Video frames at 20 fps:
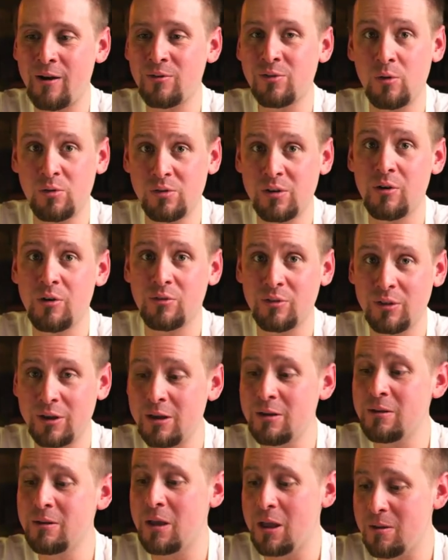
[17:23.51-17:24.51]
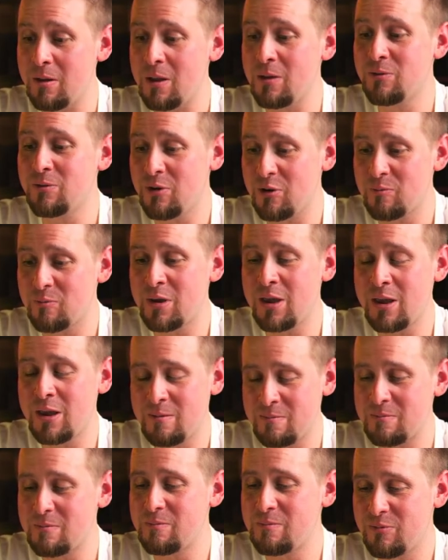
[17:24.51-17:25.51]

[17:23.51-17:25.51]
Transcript: So seriously, it, it took me